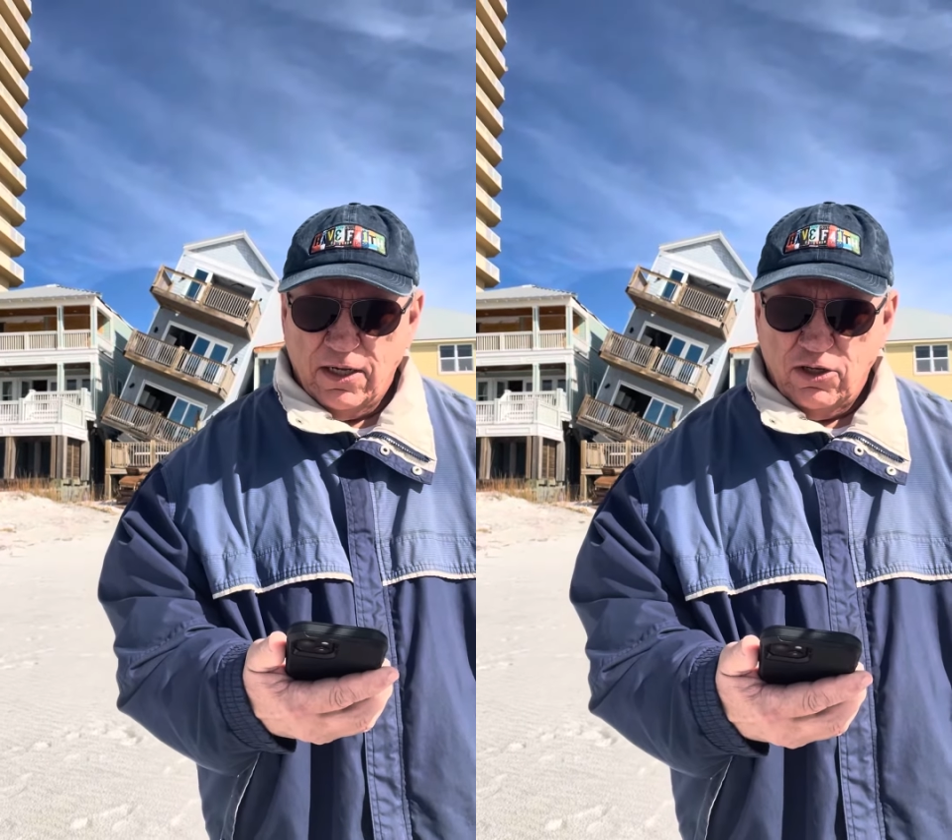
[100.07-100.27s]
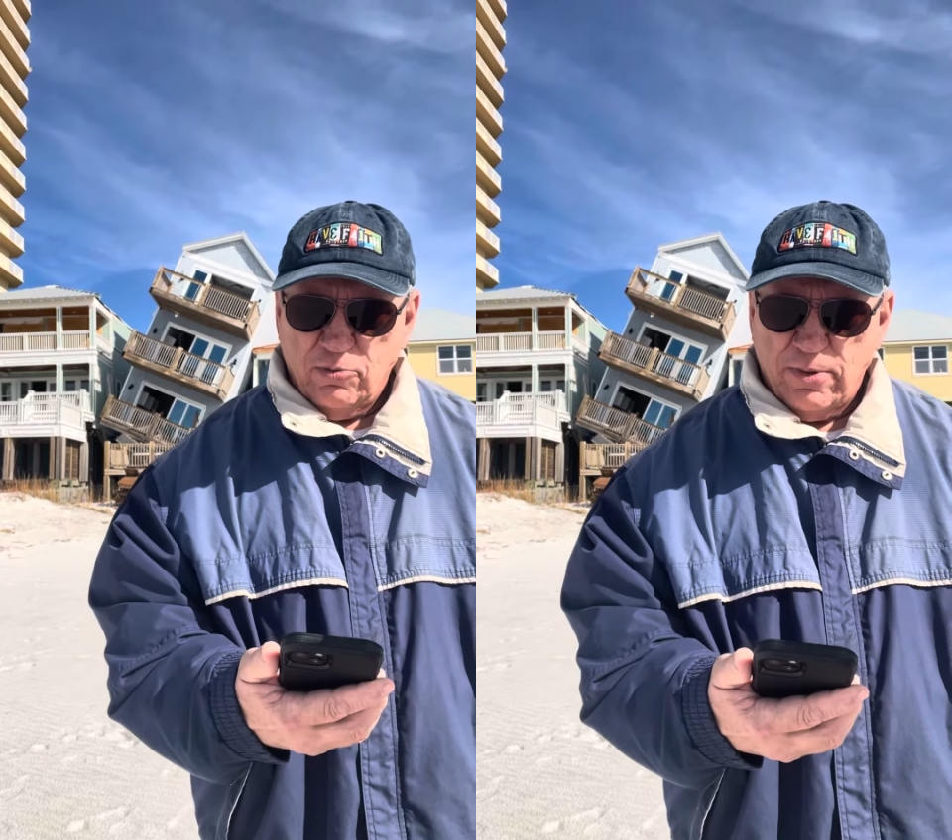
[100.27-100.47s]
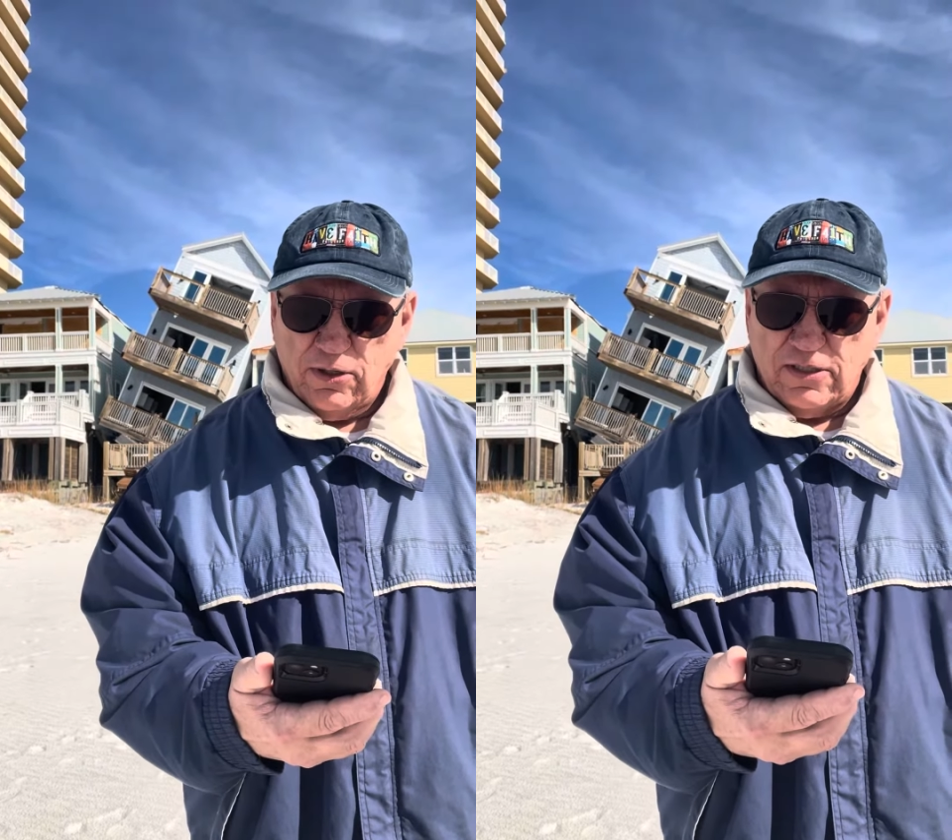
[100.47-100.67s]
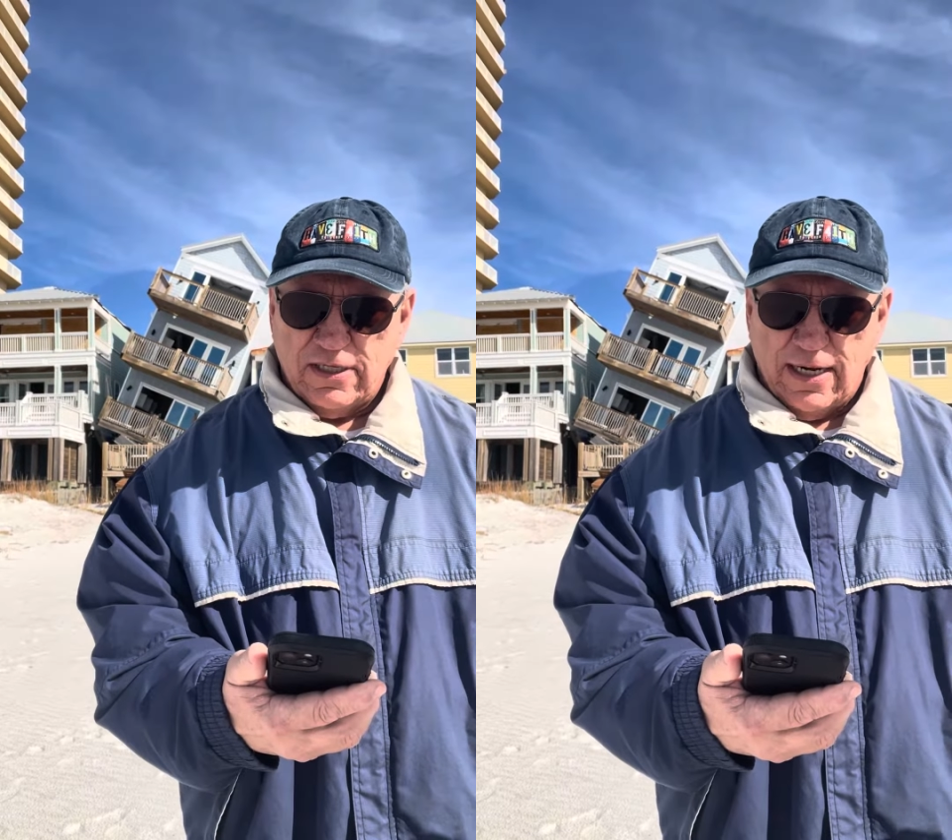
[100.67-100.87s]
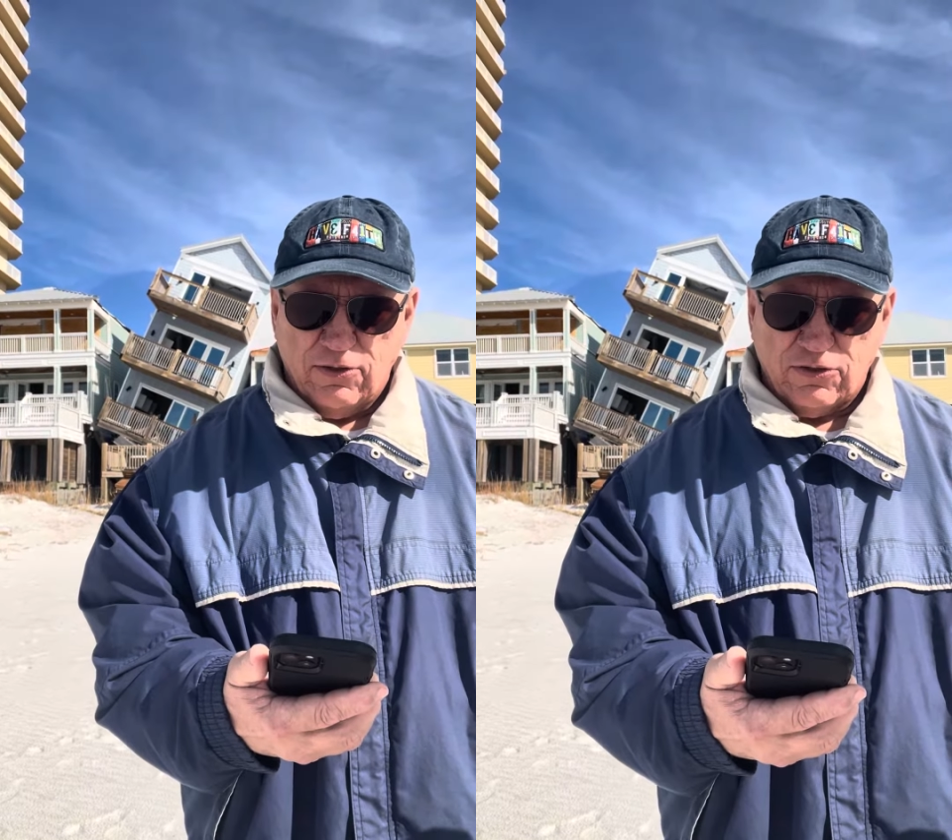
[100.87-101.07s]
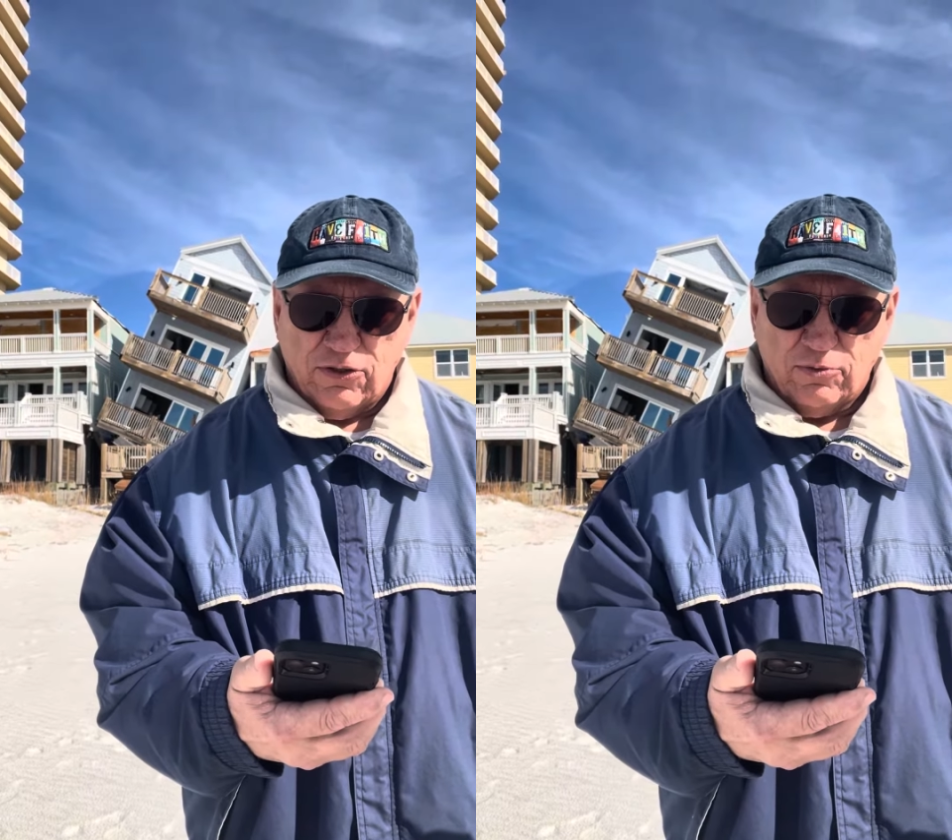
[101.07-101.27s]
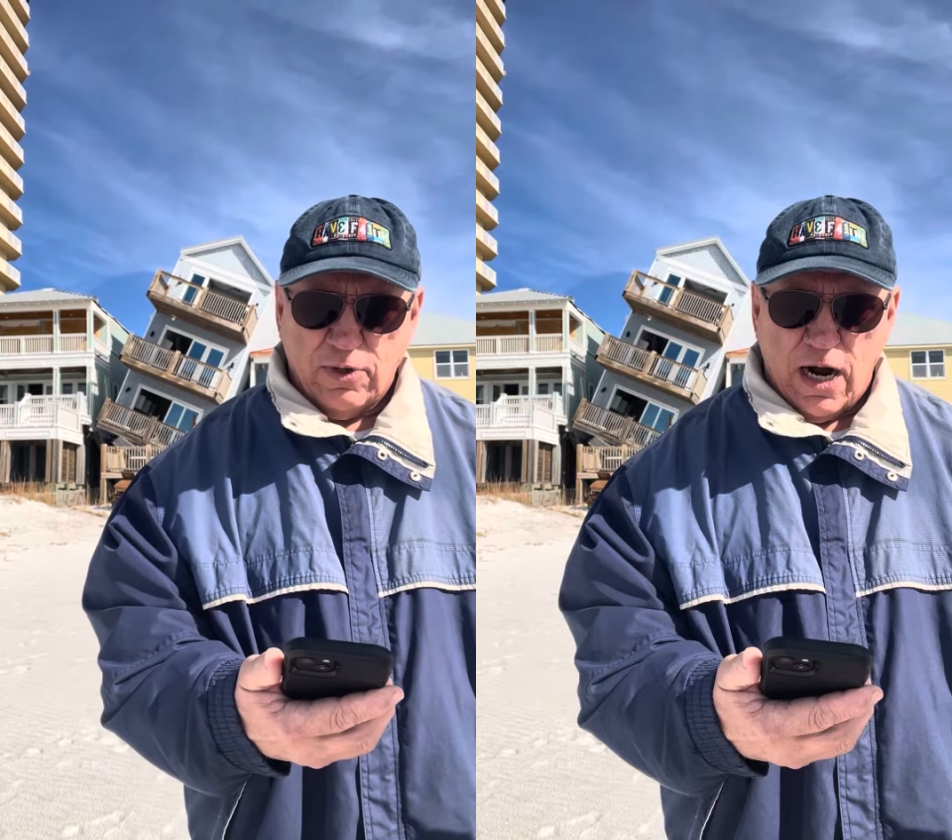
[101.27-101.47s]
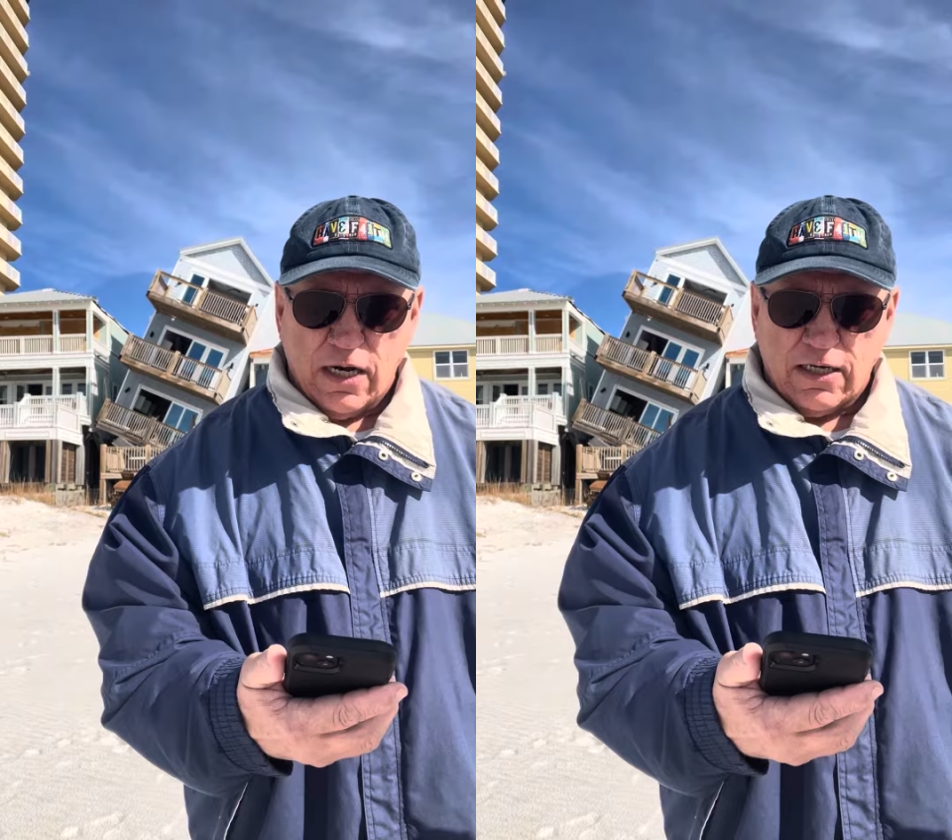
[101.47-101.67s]
who built his house on the
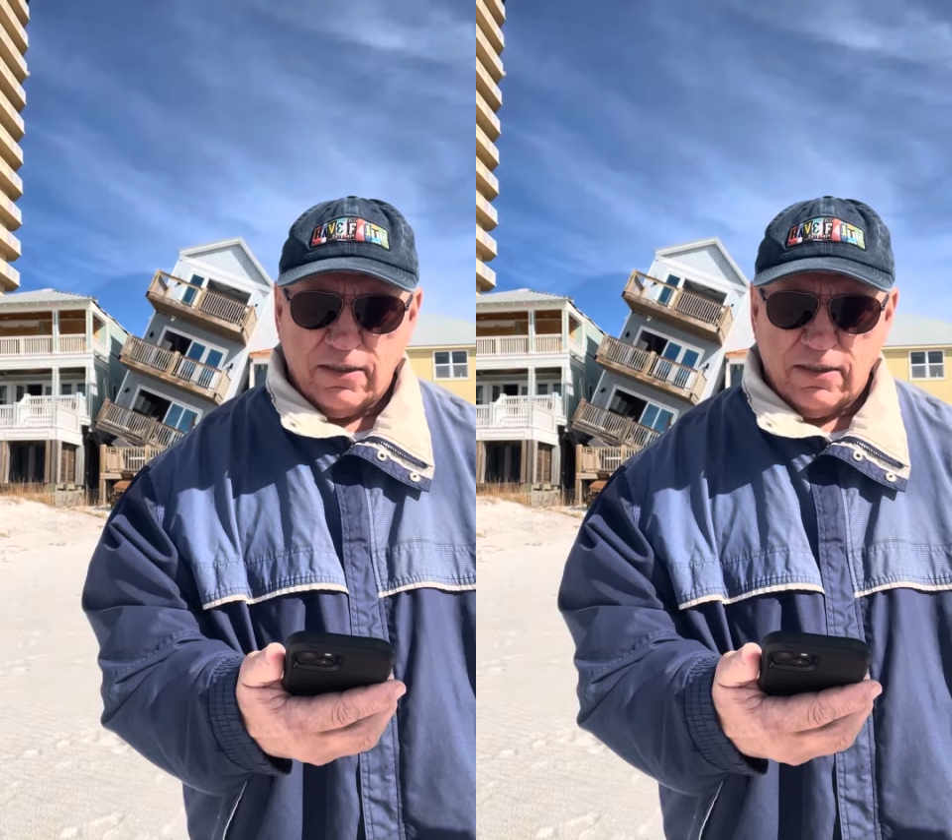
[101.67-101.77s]
rock.